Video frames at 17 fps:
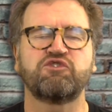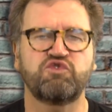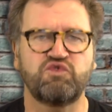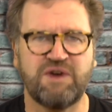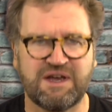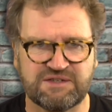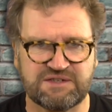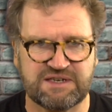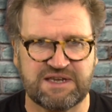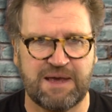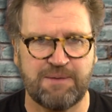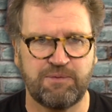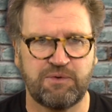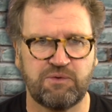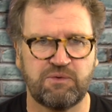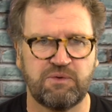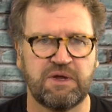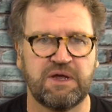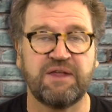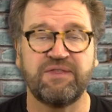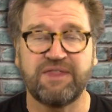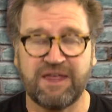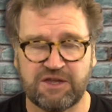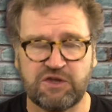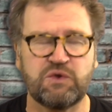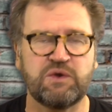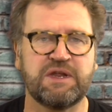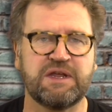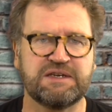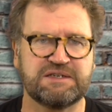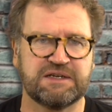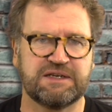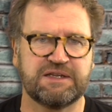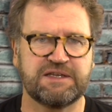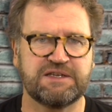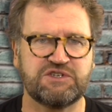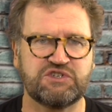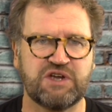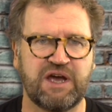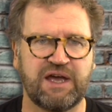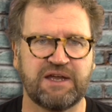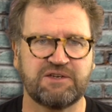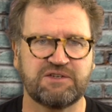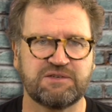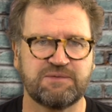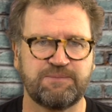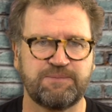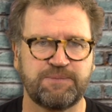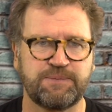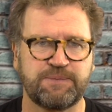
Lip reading: trust capital that you need to lead change.